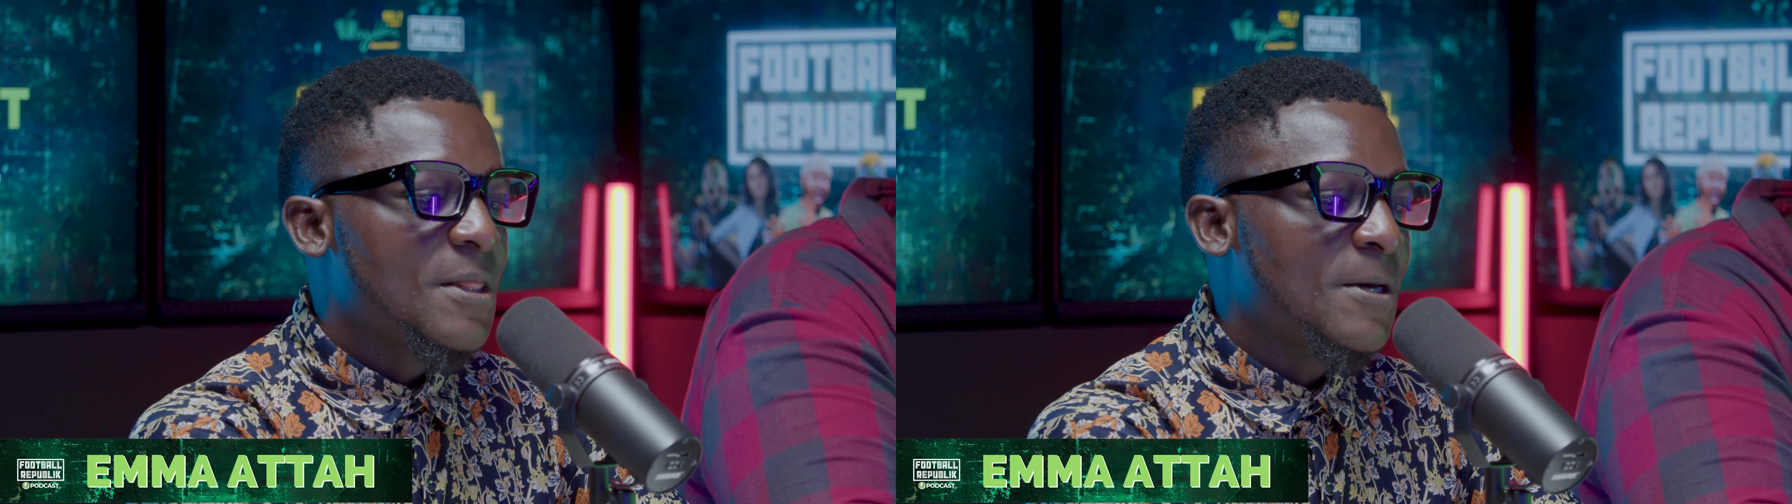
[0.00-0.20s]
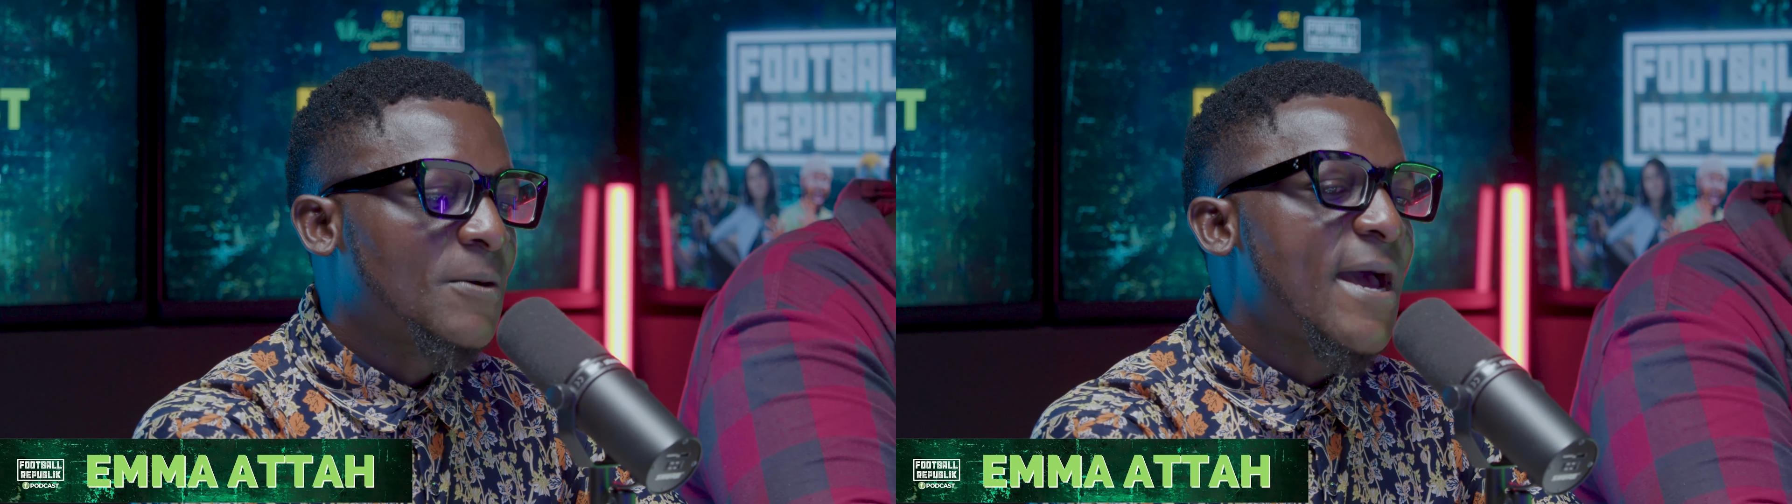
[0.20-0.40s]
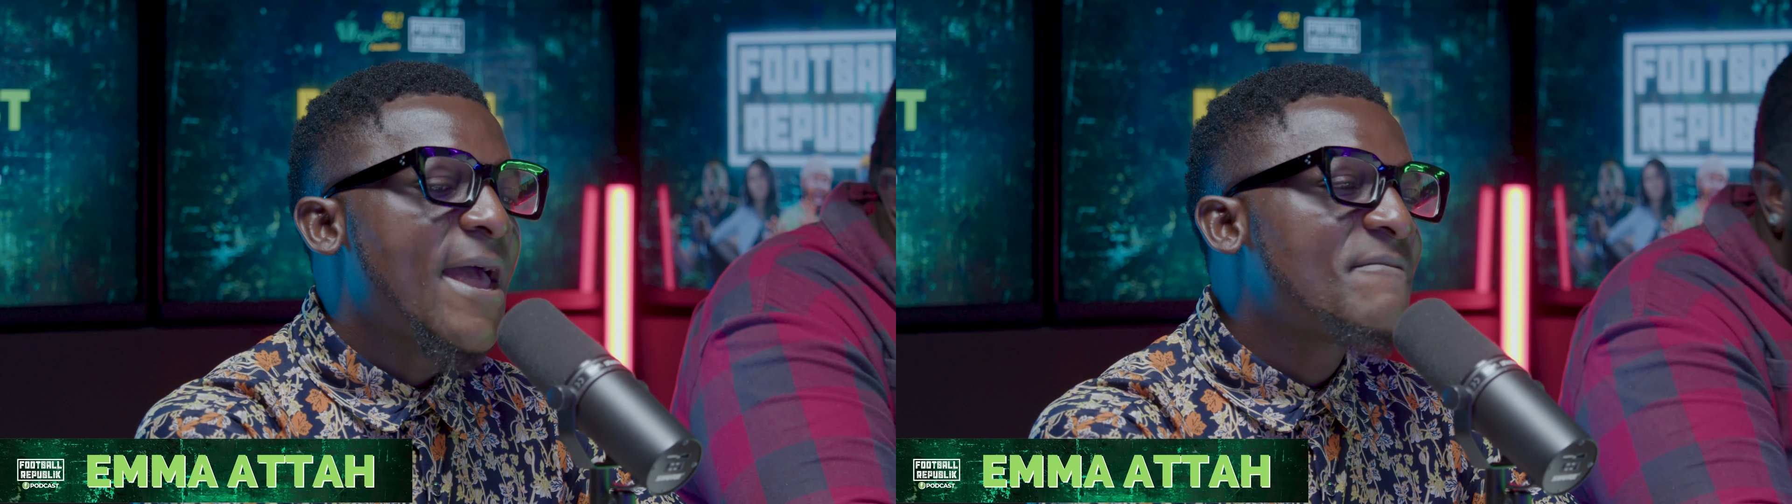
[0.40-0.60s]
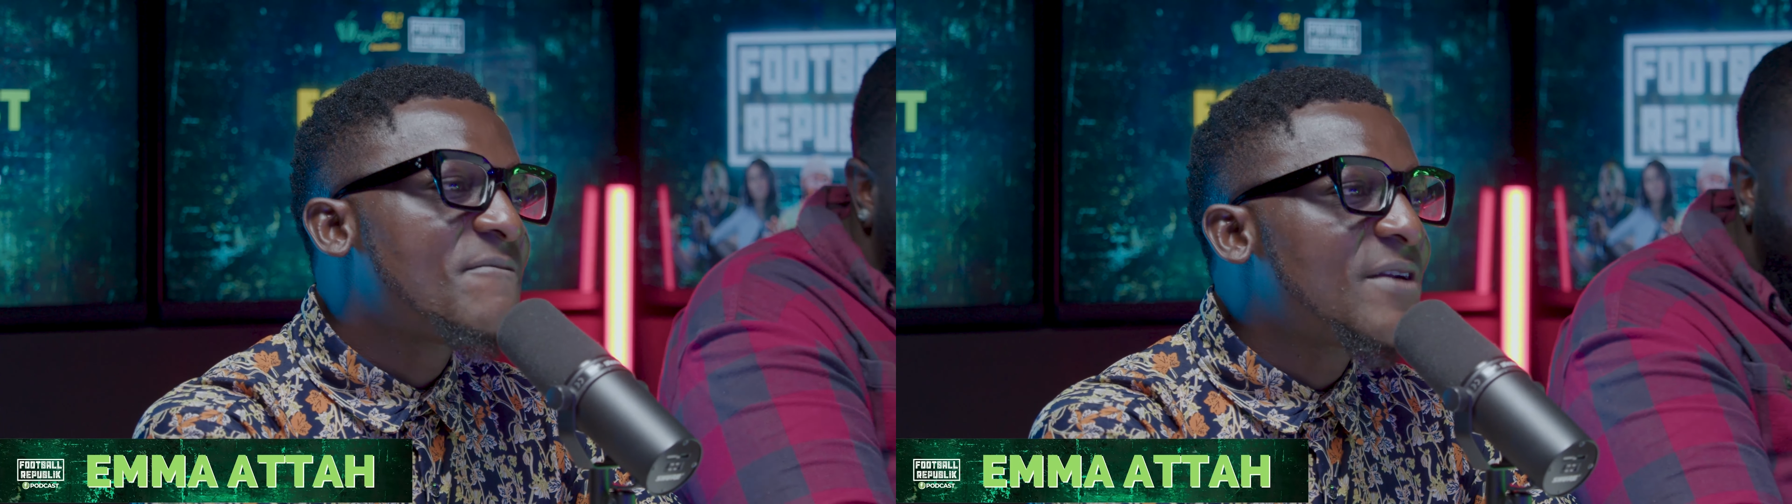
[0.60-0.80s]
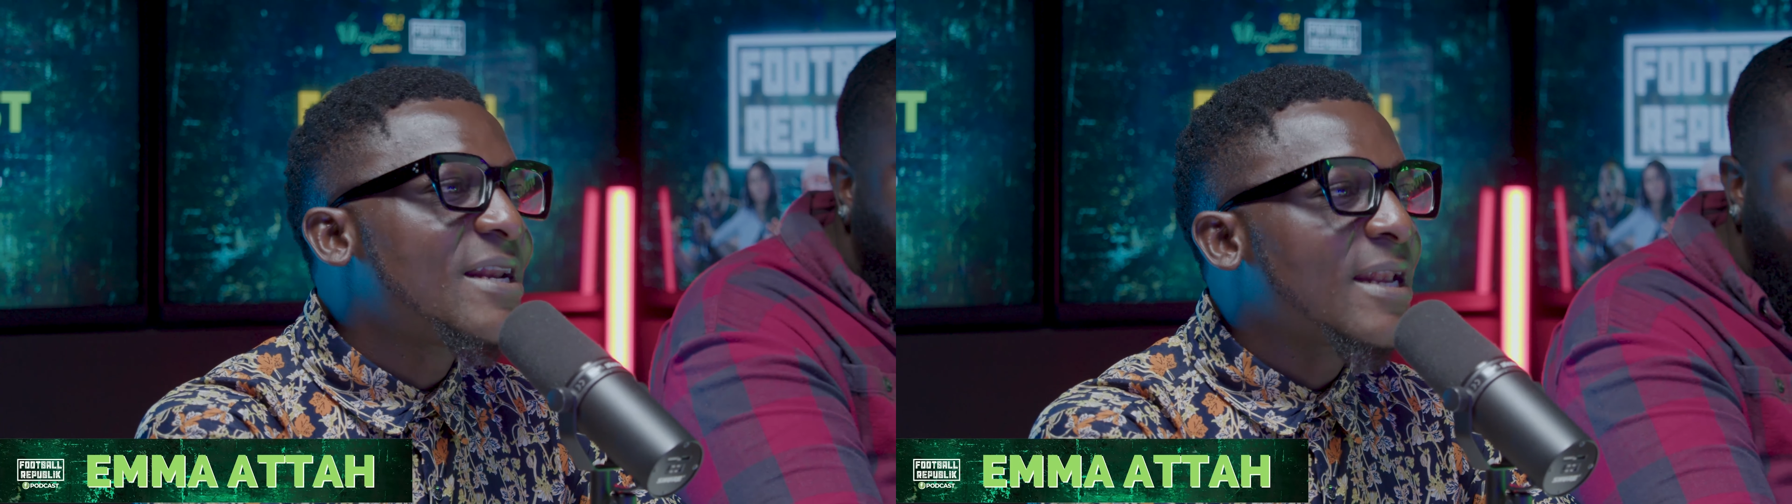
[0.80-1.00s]
Now
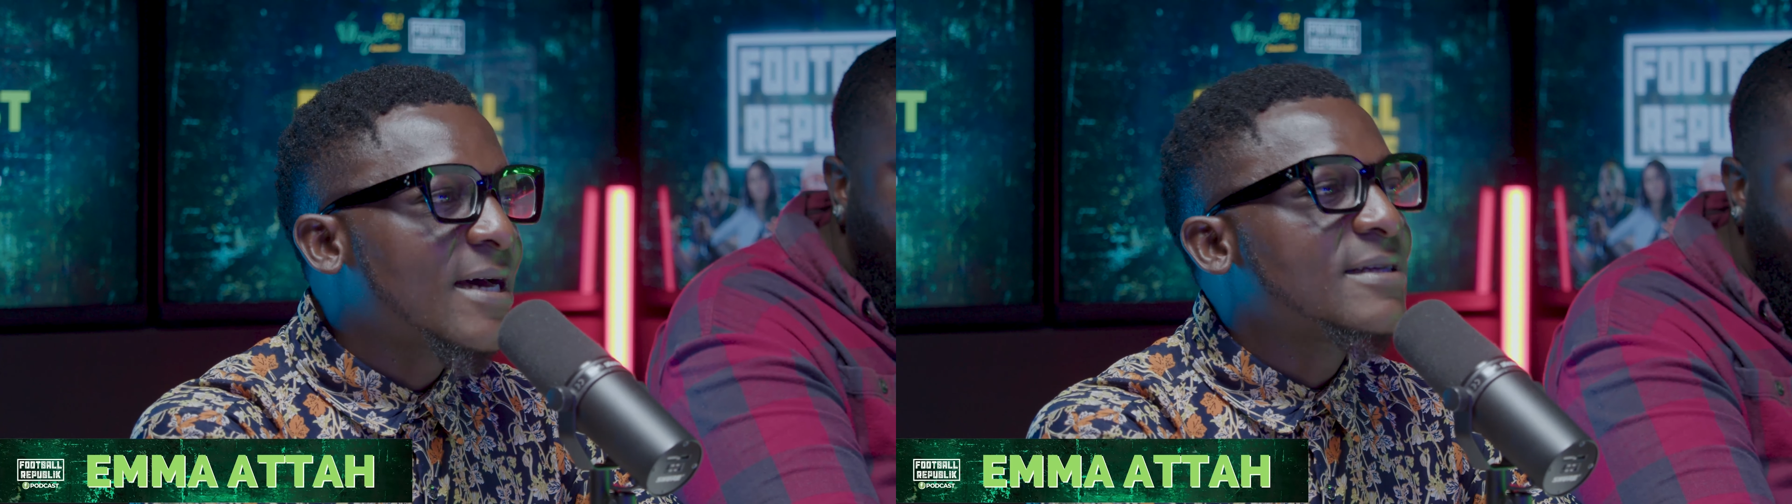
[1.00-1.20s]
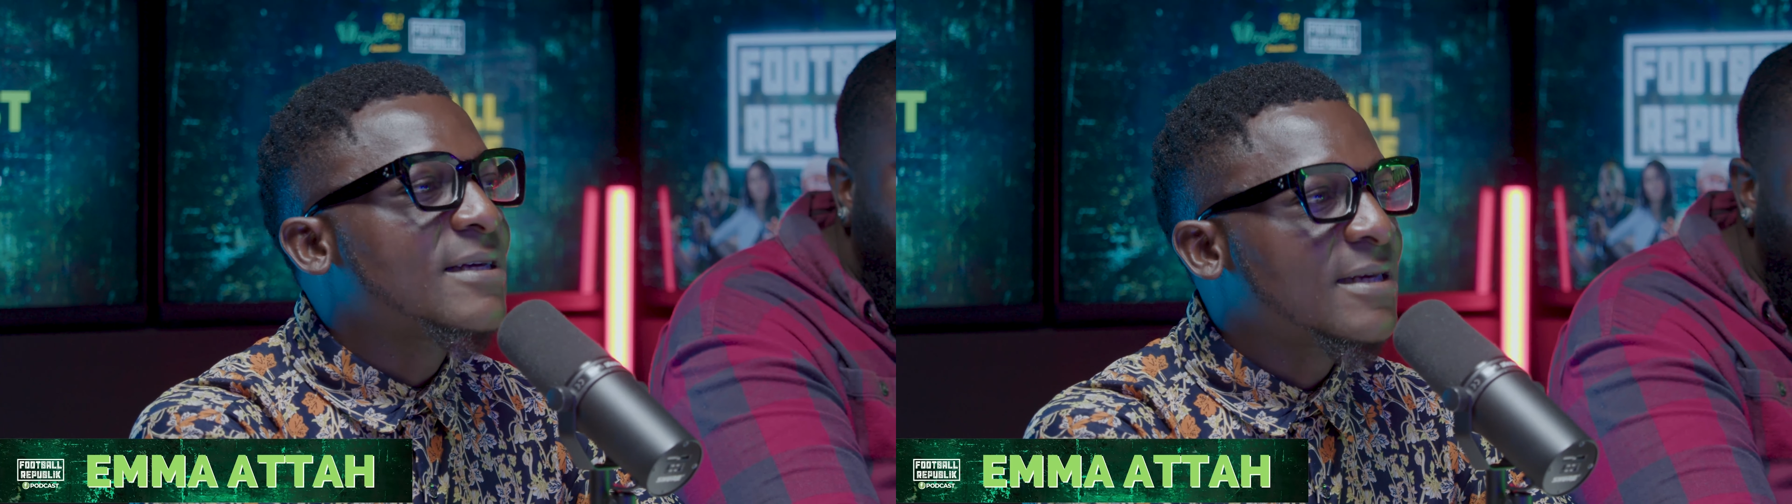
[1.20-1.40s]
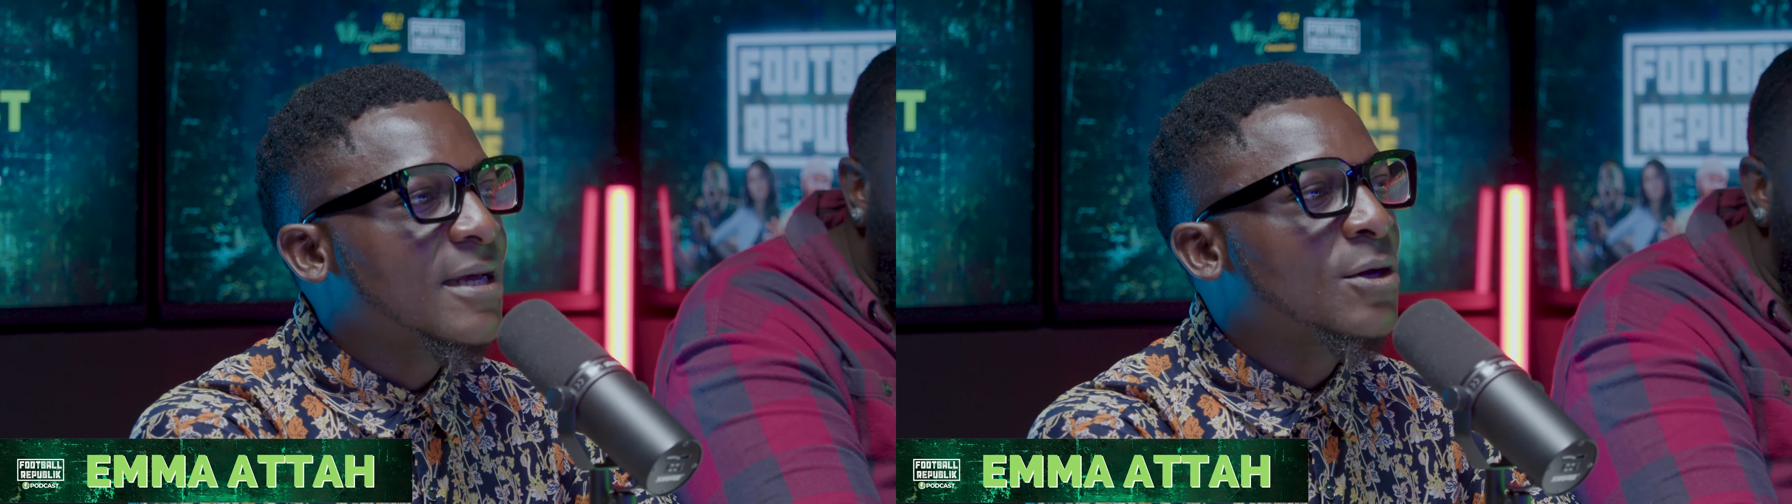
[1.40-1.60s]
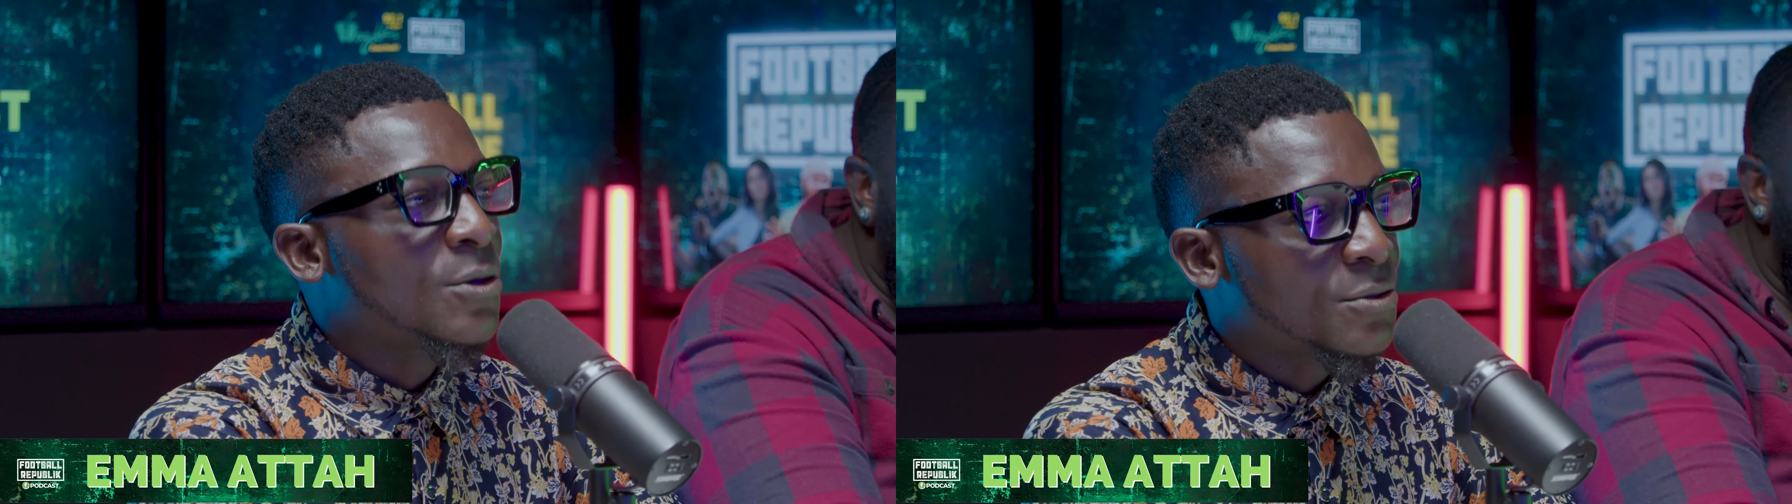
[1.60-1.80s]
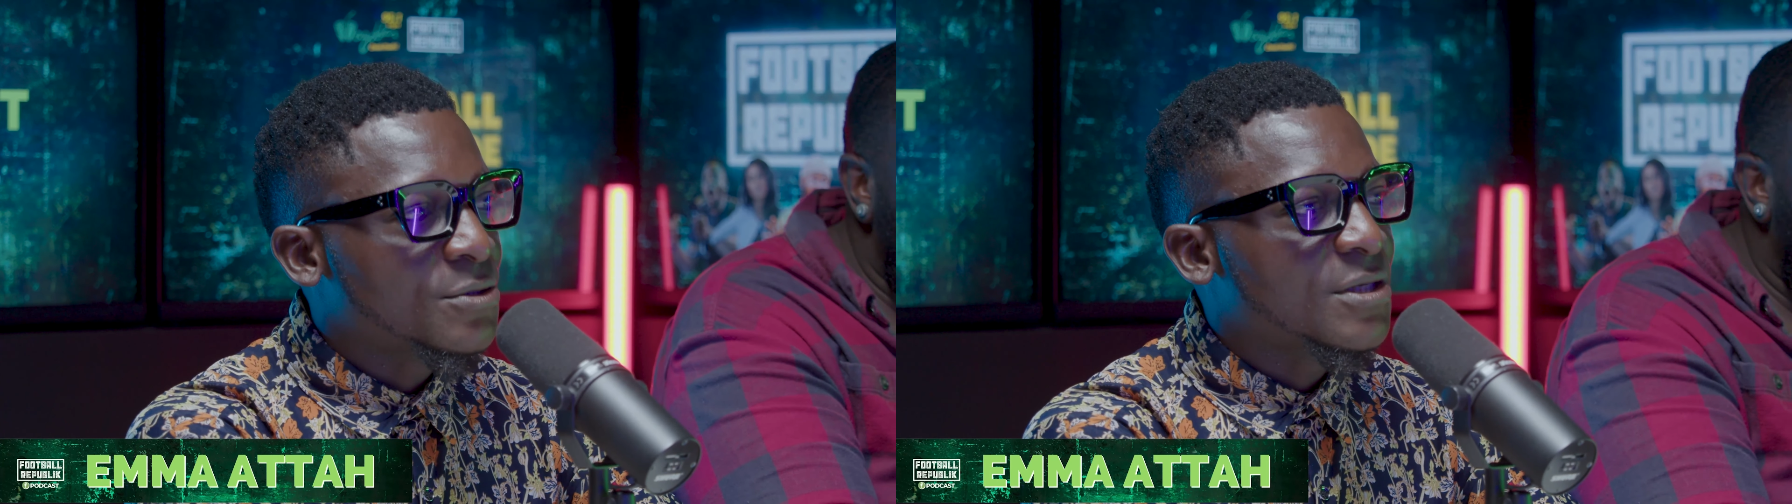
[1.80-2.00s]
every land get their
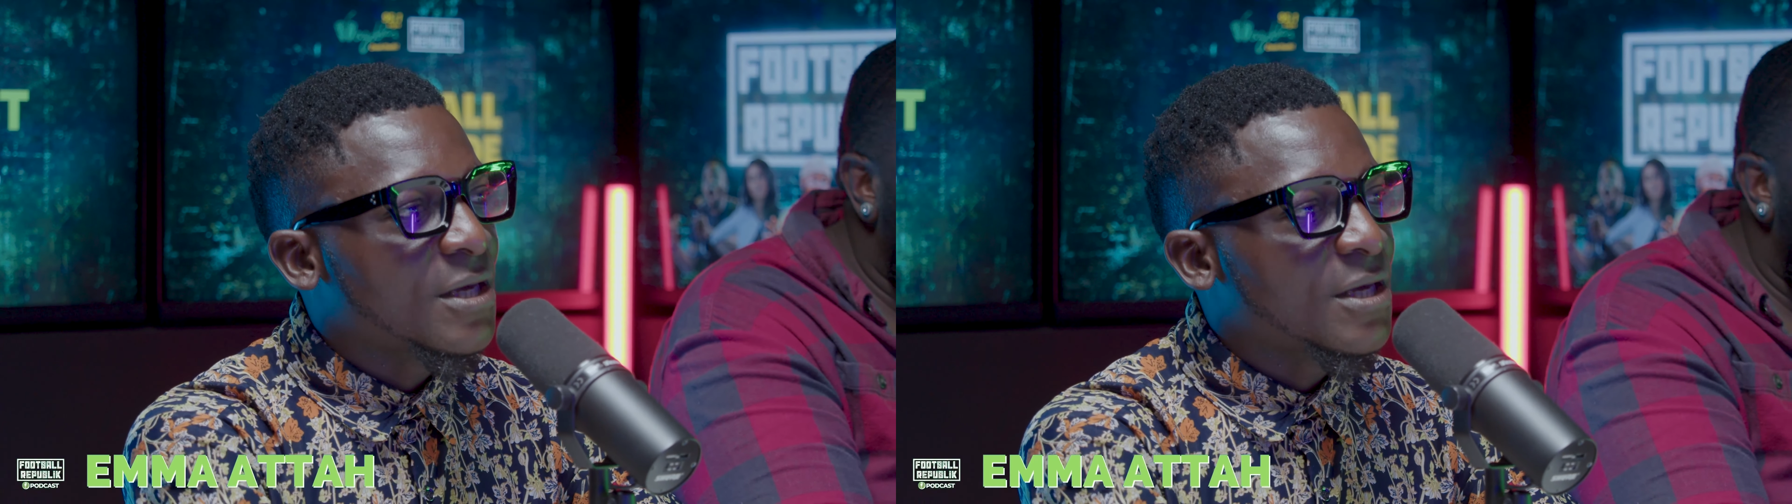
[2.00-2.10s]
laws,